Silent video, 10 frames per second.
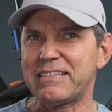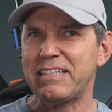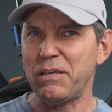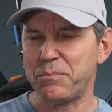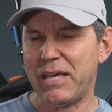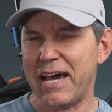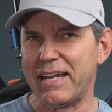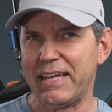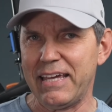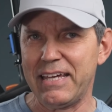keep
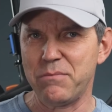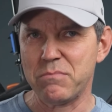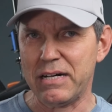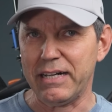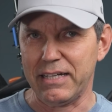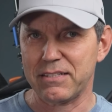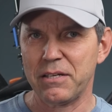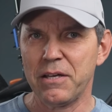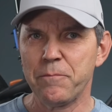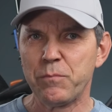that in
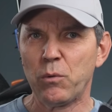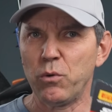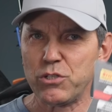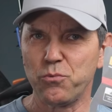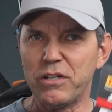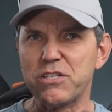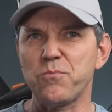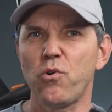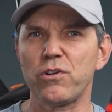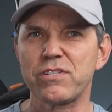mind. Which one is
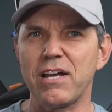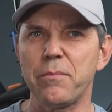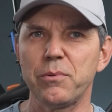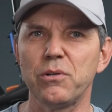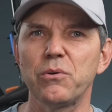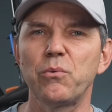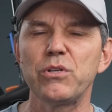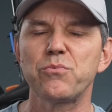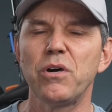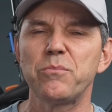more supple?
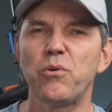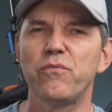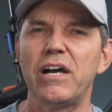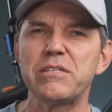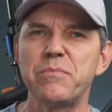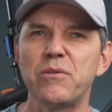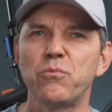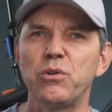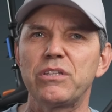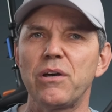Which one provides me
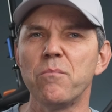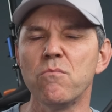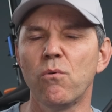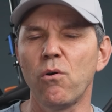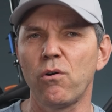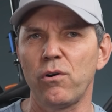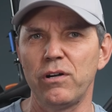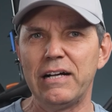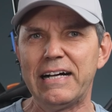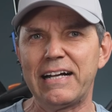with
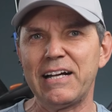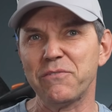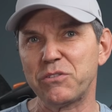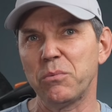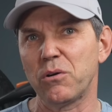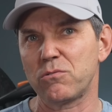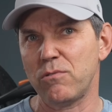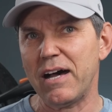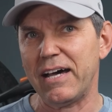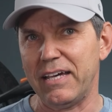more comfortable
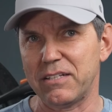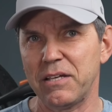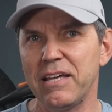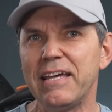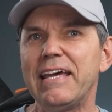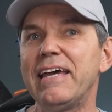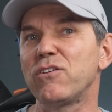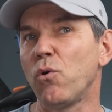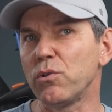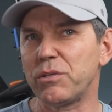ride and
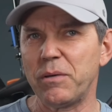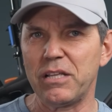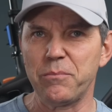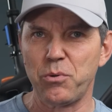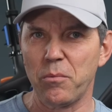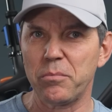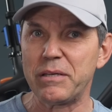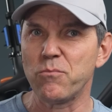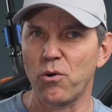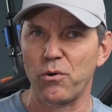ultimately
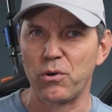probably more